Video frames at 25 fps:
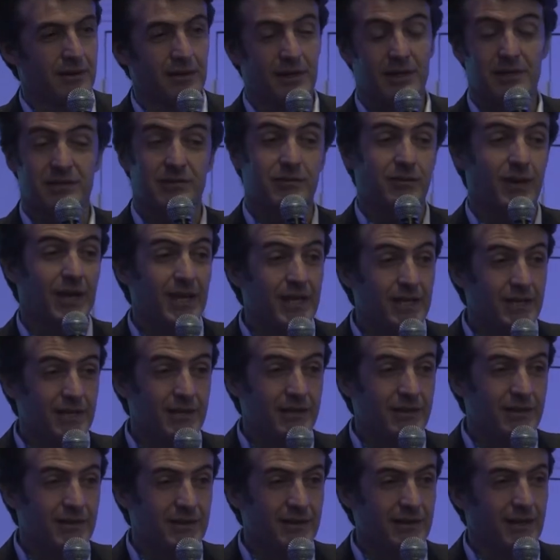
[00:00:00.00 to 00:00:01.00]
it's
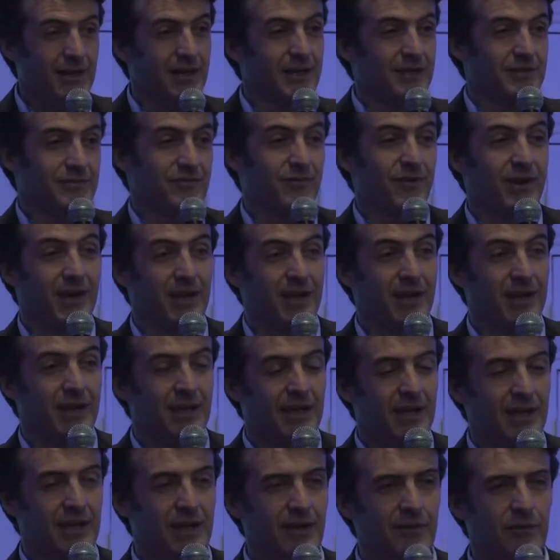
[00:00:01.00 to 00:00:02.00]
great and it's fun.
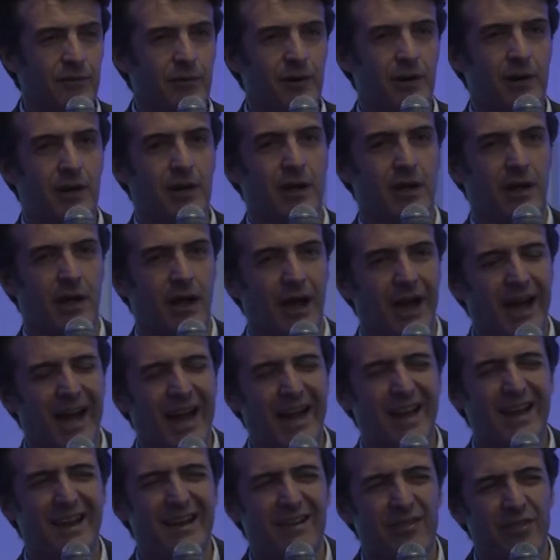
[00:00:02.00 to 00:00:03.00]
If you are a
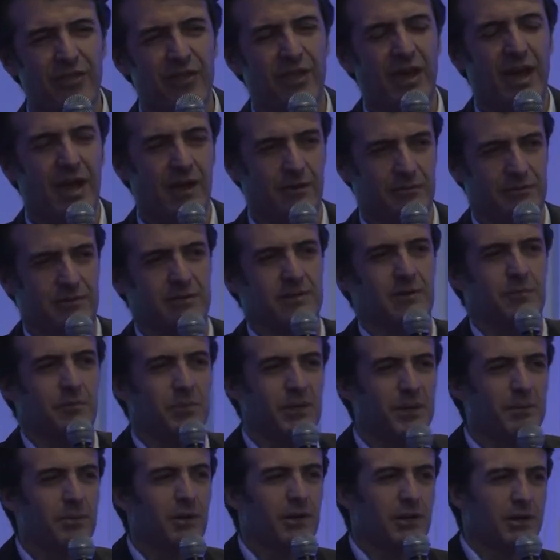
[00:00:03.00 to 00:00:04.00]
100,000
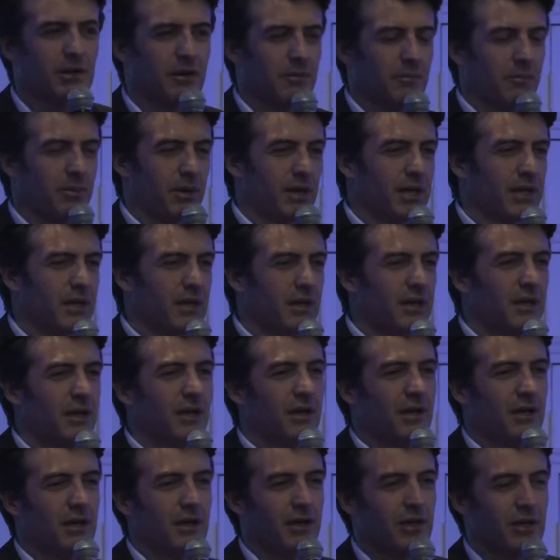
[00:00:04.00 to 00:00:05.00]
people company,
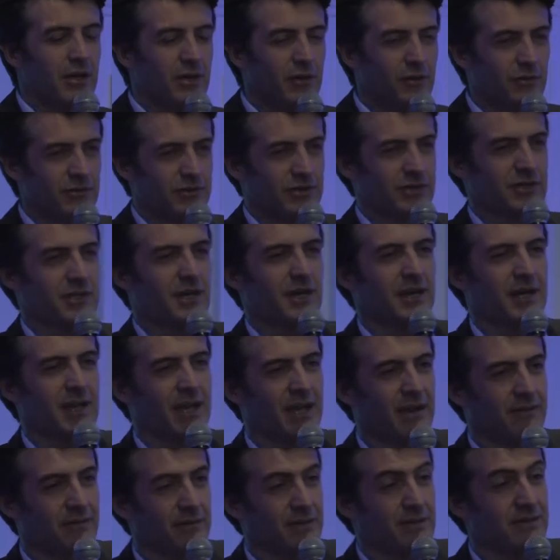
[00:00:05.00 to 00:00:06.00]
you start
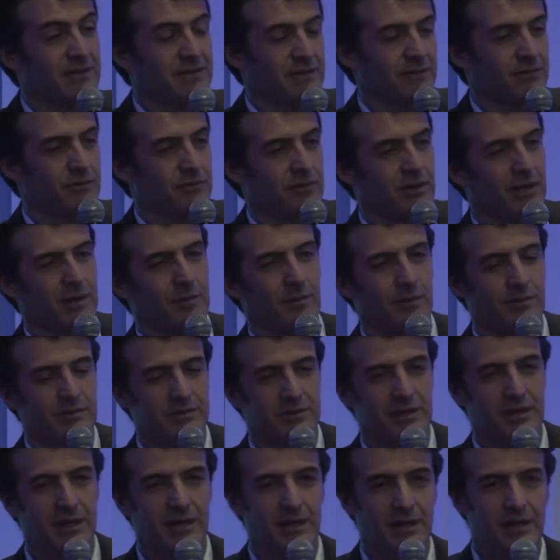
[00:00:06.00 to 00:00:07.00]
having some
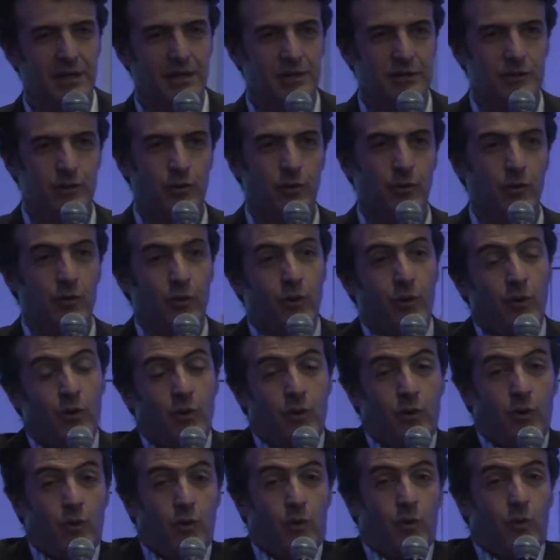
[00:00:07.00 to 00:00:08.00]
troubles. So
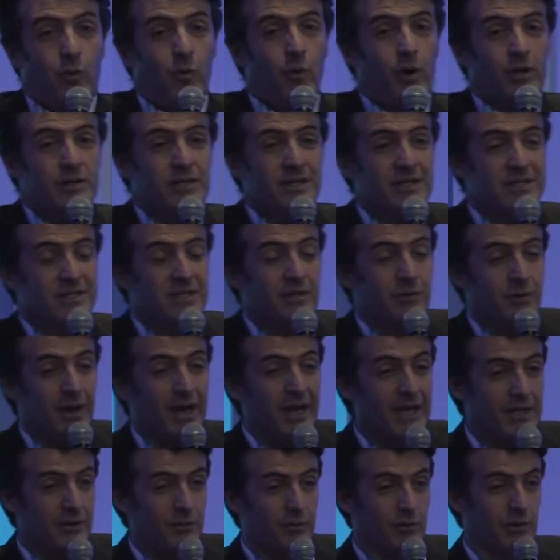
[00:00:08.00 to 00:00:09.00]
what is
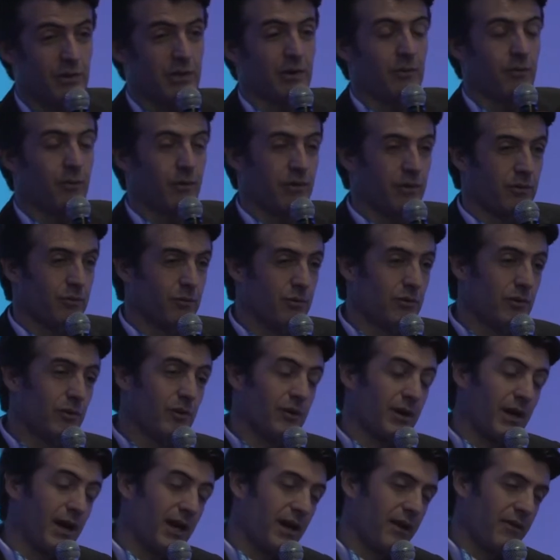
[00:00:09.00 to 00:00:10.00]
great working with
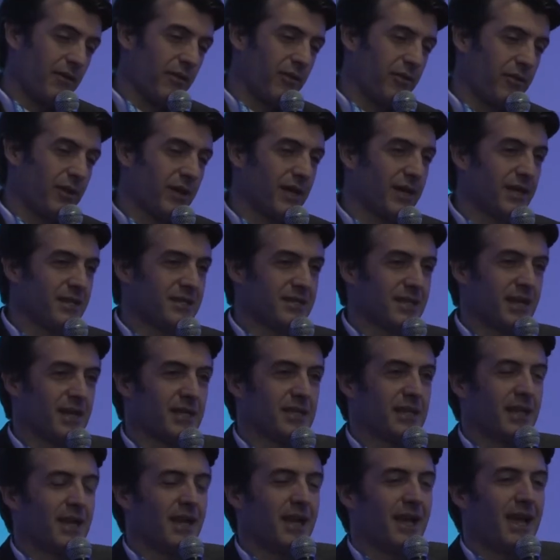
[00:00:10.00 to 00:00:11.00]
Google, another thing, is
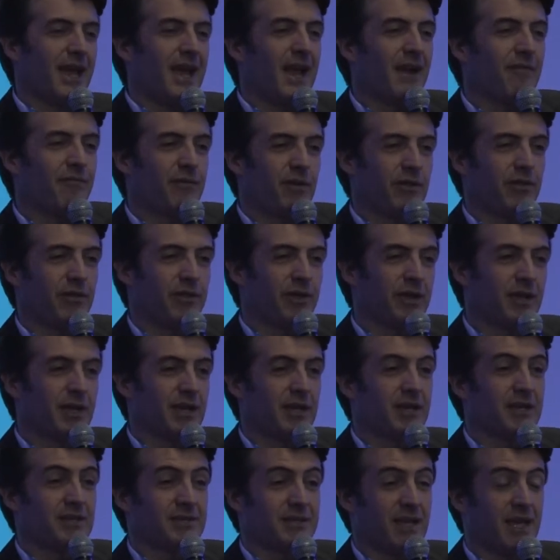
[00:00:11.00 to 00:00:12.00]
that everything
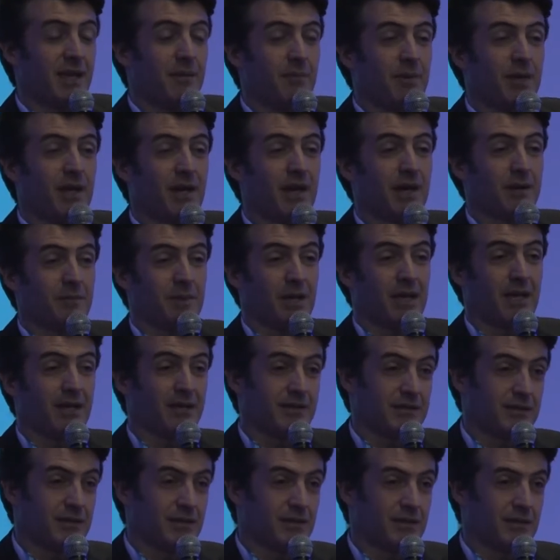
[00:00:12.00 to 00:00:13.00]
is API
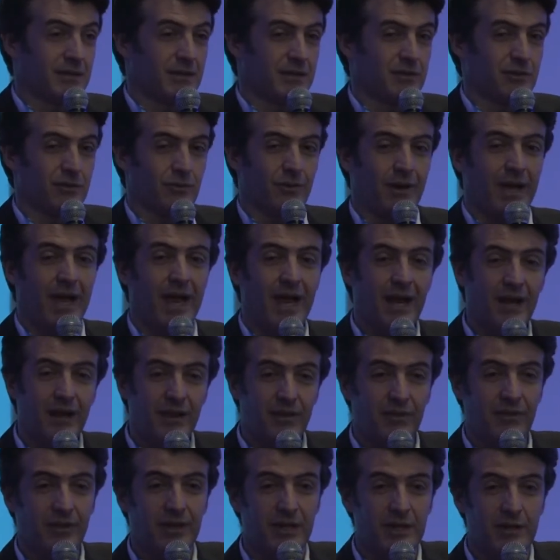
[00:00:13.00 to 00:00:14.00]
based. So
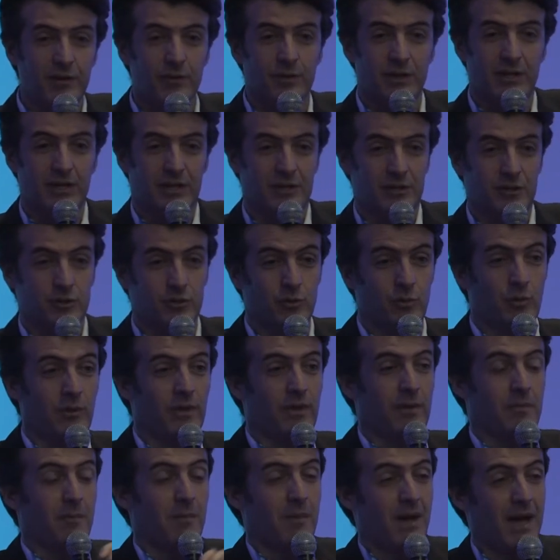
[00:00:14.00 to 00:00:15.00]
anything you can do
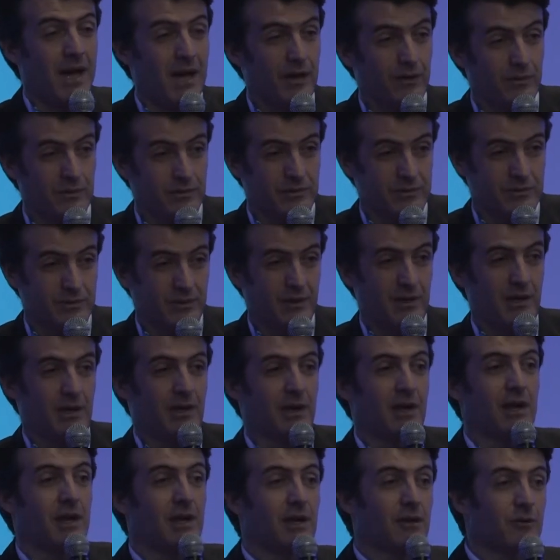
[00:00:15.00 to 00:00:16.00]
with a mouse
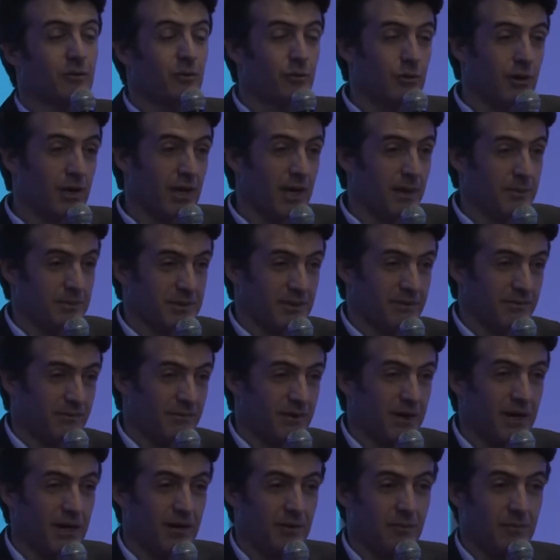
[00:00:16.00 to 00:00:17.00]
in a Google Apps
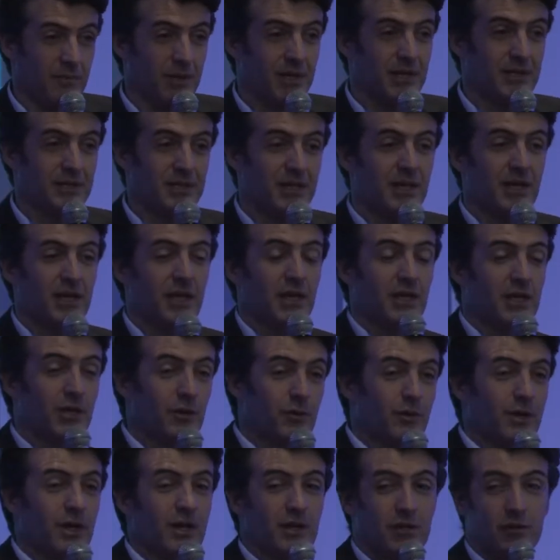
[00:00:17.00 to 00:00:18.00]
environment,
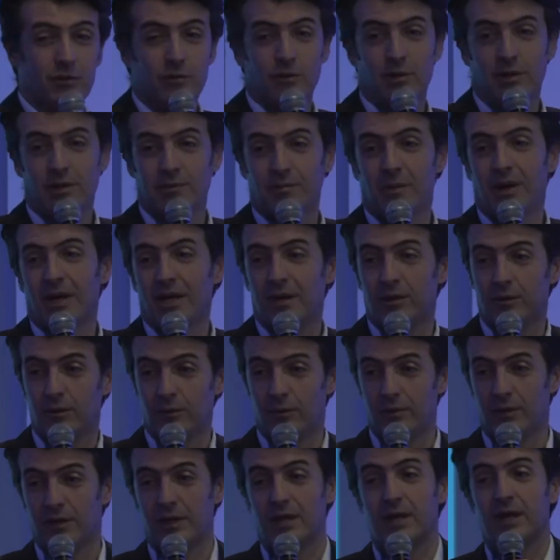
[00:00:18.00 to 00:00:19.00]
you can do it by
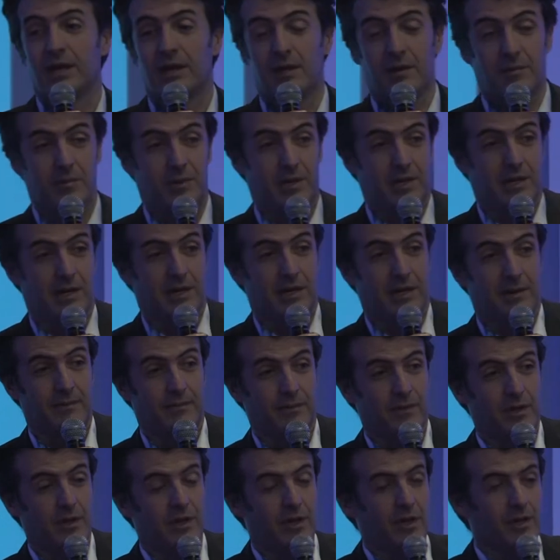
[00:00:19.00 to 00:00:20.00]
calling an API.
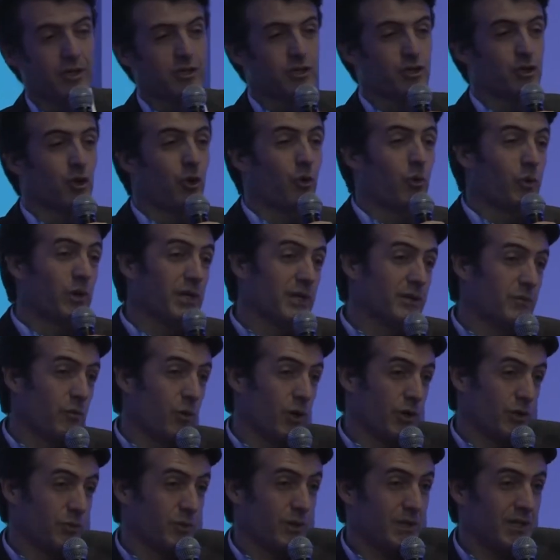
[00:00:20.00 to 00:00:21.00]
So we,
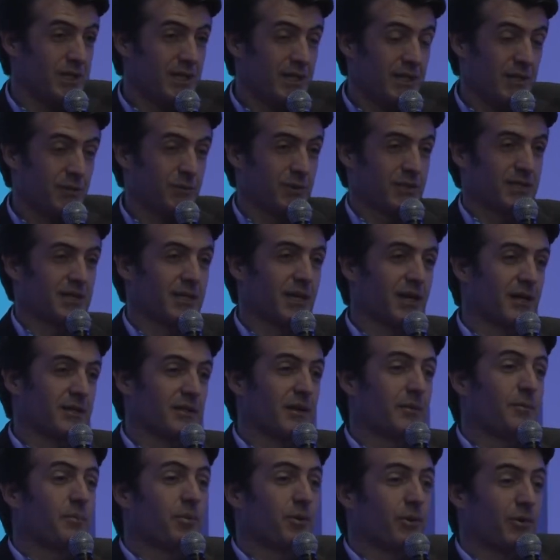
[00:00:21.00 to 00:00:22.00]
what we did, we
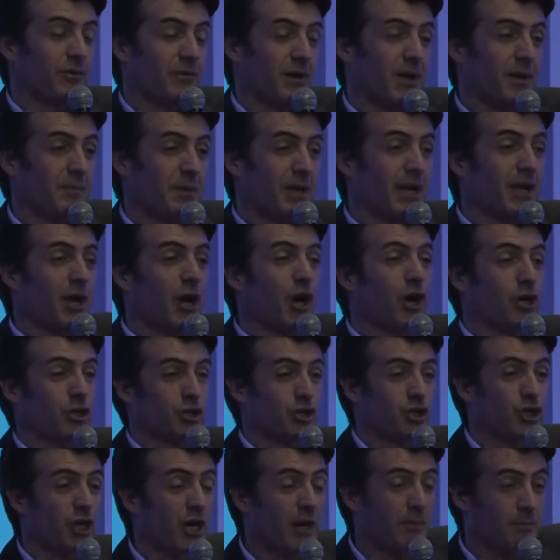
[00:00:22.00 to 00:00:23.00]
started programming
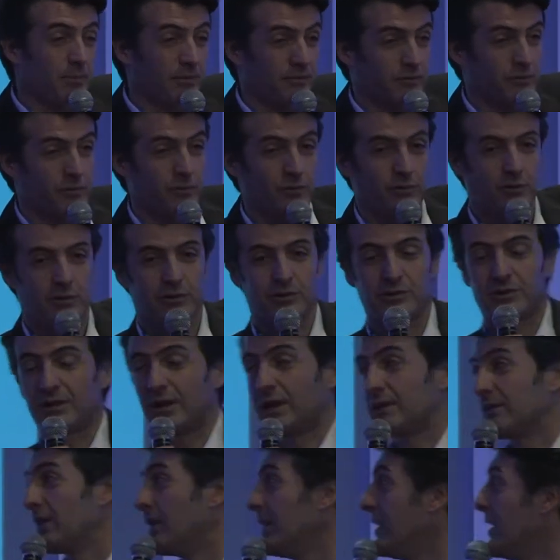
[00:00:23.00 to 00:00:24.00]
on top of Google
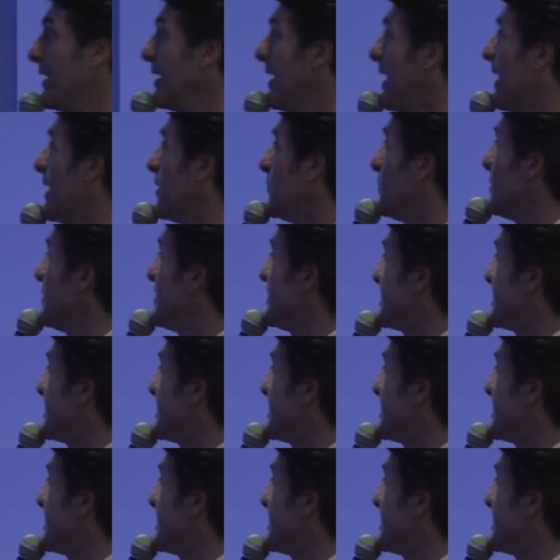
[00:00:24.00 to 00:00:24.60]
Drive, and we